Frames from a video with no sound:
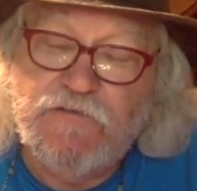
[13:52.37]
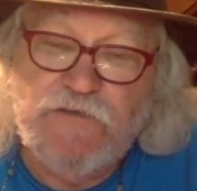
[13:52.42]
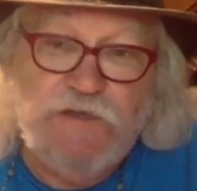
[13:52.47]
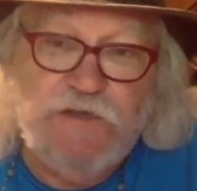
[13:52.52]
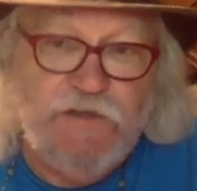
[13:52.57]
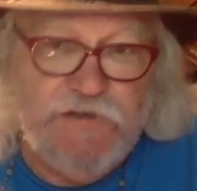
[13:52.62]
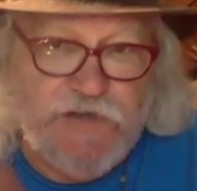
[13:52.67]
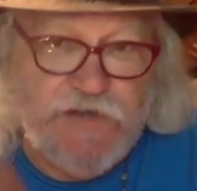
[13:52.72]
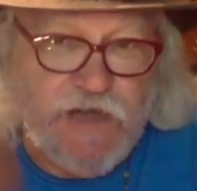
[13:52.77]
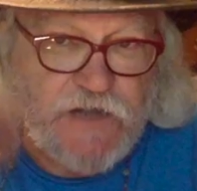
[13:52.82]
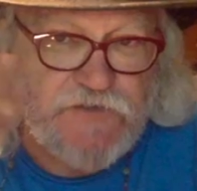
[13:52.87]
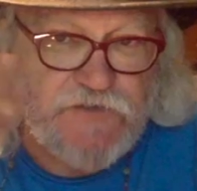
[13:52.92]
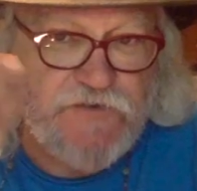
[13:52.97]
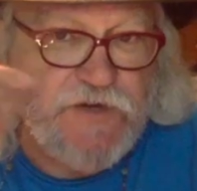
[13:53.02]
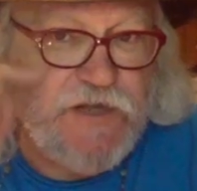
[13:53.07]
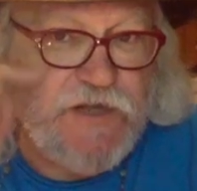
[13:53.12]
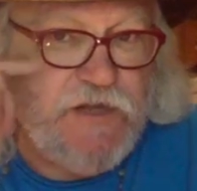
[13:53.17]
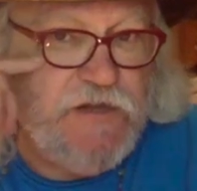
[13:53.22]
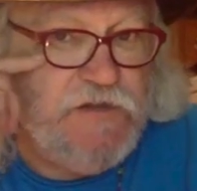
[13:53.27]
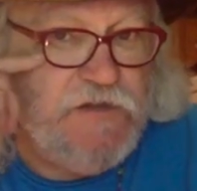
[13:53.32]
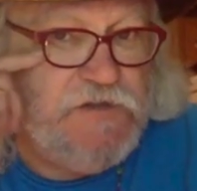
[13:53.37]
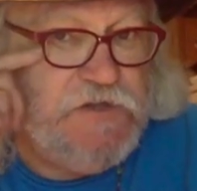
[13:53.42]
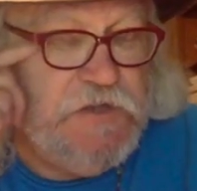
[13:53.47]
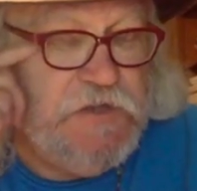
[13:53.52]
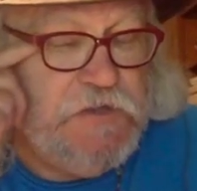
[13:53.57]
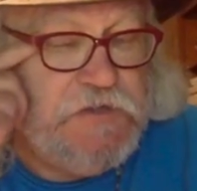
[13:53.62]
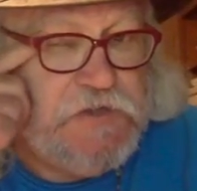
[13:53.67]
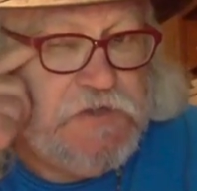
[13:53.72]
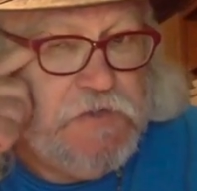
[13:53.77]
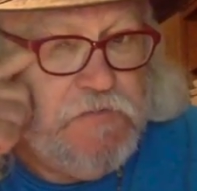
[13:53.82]
indoctrinated
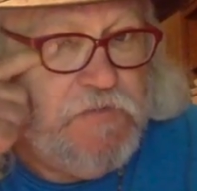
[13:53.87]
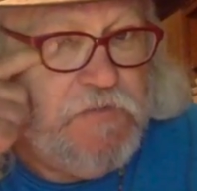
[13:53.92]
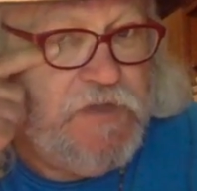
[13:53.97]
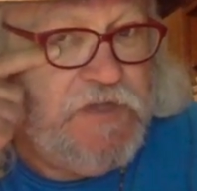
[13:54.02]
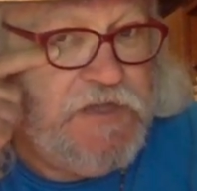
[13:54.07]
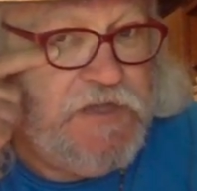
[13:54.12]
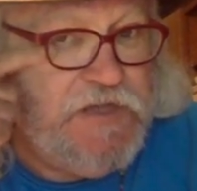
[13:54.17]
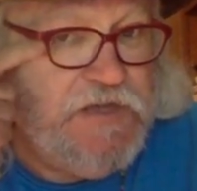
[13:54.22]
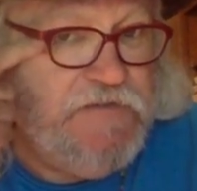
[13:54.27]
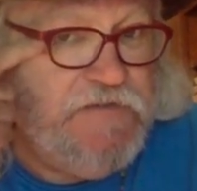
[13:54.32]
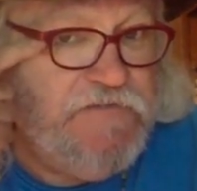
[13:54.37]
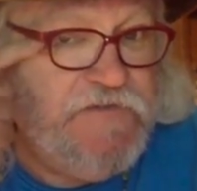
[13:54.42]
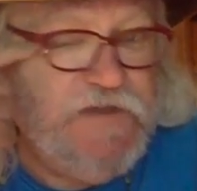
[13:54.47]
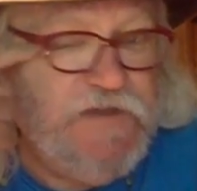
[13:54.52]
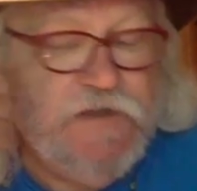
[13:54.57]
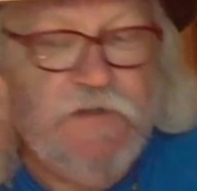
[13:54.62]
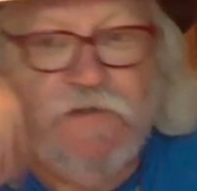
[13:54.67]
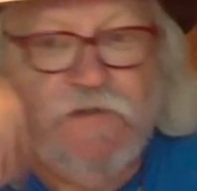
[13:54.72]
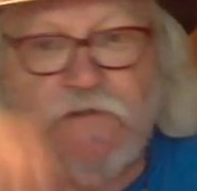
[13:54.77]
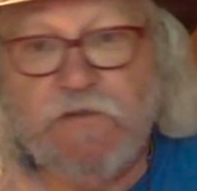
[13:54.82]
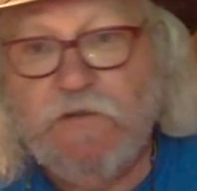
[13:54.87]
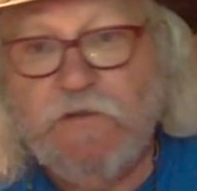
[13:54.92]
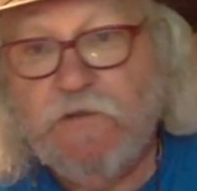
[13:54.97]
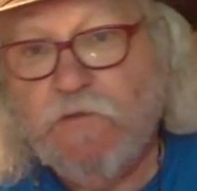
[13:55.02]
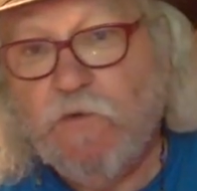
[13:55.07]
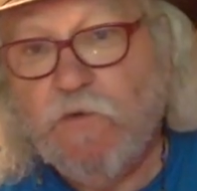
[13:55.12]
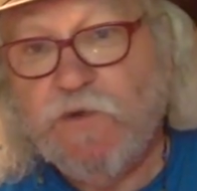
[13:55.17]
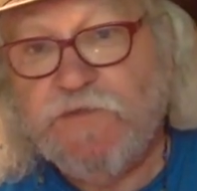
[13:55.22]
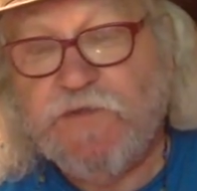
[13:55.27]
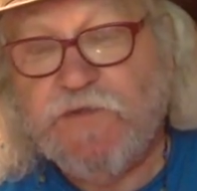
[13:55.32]
to believe in
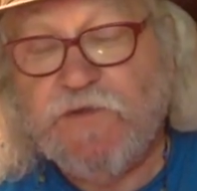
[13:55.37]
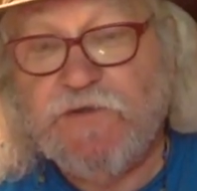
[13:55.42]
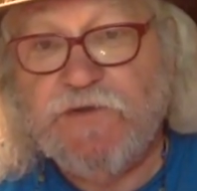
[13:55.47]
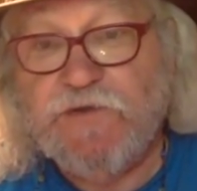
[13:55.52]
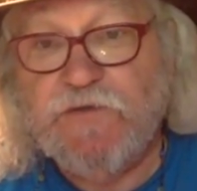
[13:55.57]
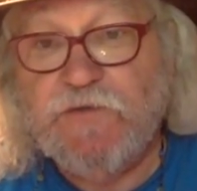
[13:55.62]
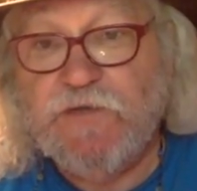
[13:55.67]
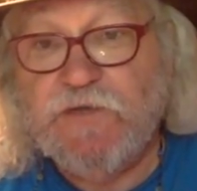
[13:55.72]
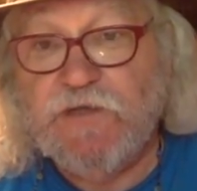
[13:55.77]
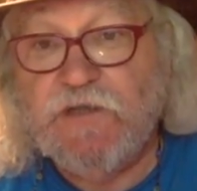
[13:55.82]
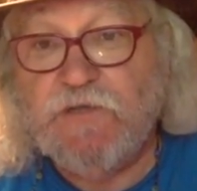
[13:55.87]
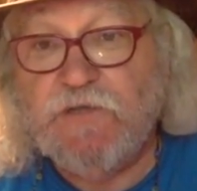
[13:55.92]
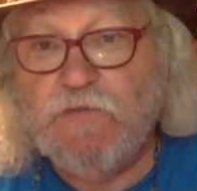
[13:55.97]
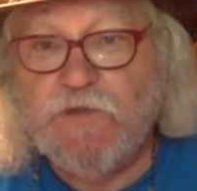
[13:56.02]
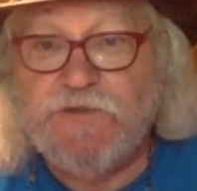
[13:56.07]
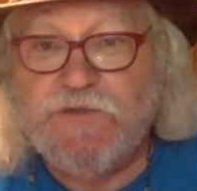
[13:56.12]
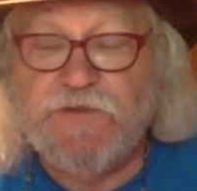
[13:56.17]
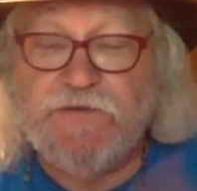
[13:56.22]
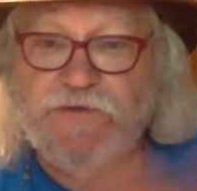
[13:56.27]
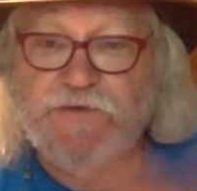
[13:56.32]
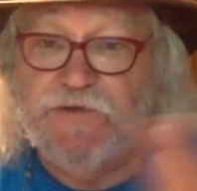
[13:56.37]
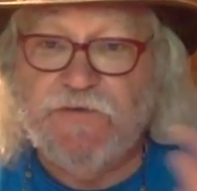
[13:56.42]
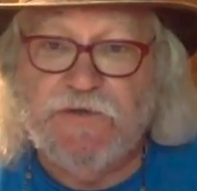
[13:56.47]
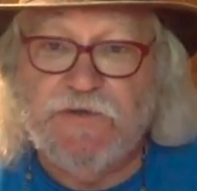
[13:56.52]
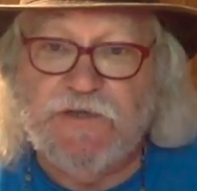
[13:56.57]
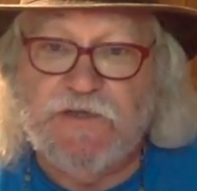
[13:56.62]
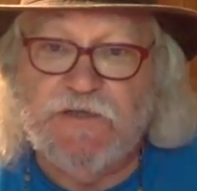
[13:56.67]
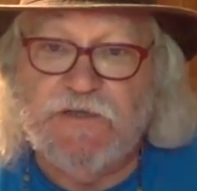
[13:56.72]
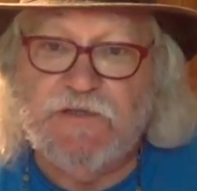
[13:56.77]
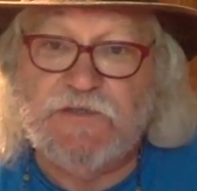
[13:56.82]
what they're doing, and what they're
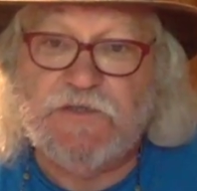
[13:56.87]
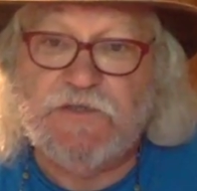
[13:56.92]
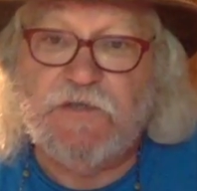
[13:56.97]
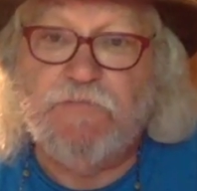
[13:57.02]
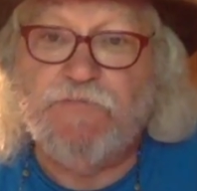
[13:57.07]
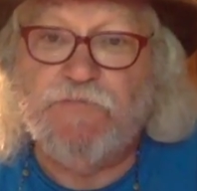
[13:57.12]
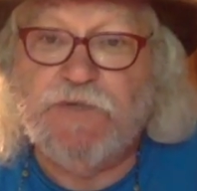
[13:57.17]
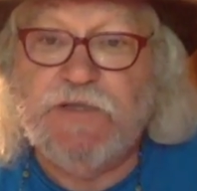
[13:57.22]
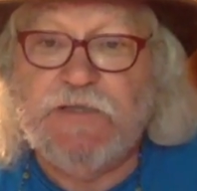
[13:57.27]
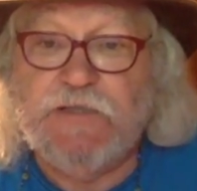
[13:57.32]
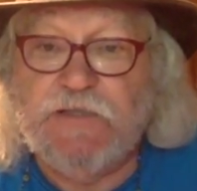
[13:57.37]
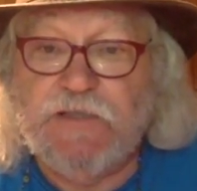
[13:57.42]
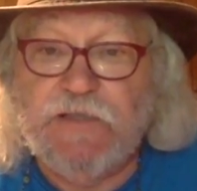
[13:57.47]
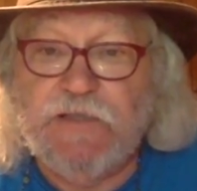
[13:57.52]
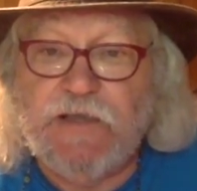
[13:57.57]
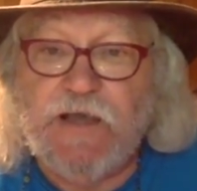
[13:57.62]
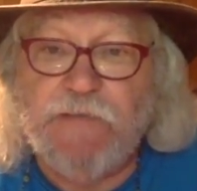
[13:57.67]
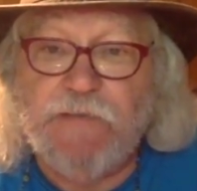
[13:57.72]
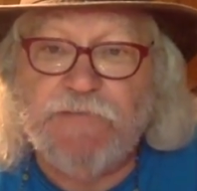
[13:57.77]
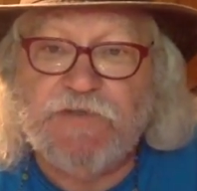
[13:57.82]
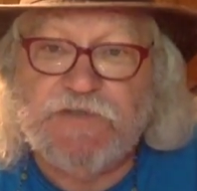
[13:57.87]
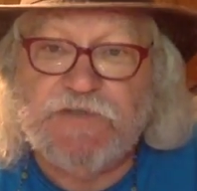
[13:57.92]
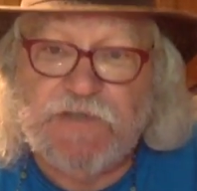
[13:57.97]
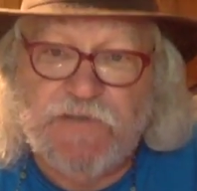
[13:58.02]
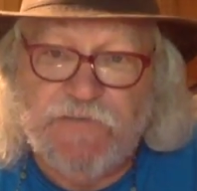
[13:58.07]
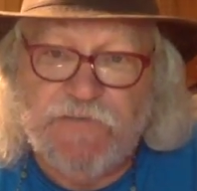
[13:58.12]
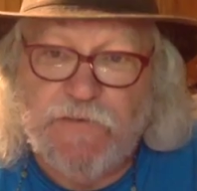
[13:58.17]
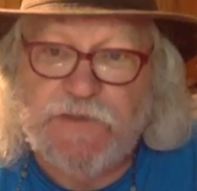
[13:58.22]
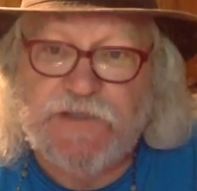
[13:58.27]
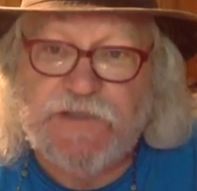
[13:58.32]
doing is completely the
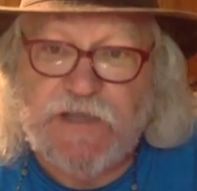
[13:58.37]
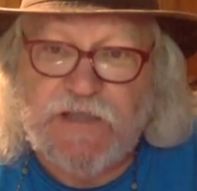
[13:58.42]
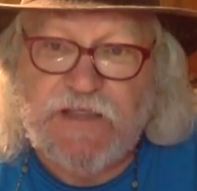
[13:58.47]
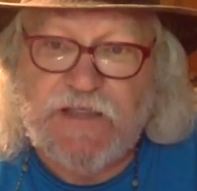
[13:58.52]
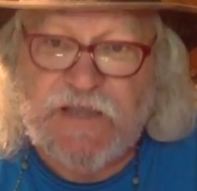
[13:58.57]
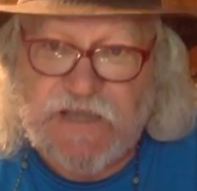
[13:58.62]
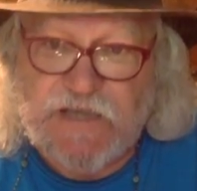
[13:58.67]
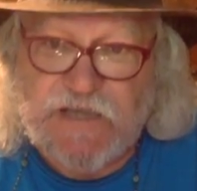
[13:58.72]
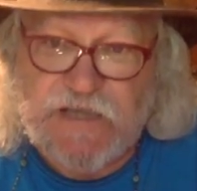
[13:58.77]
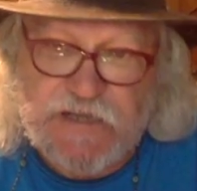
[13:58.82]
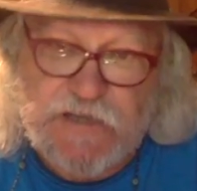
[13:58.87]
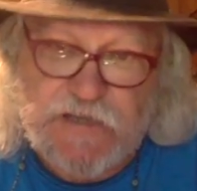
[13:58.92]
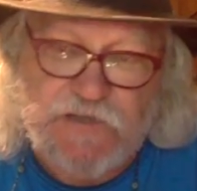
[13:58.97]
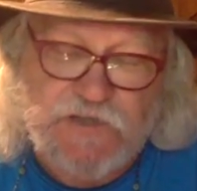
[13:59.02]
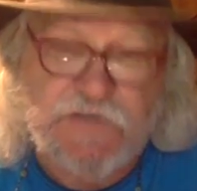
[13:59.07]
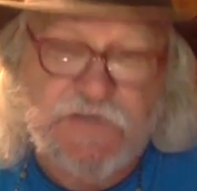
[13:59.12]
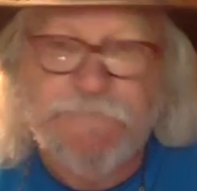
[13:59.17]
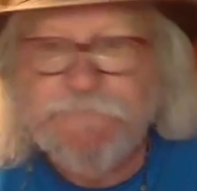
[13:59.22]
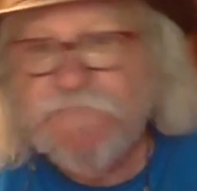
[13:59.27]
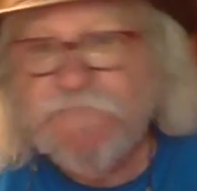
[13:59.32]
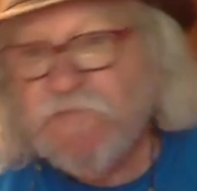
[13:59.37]
opposite of what they think it is.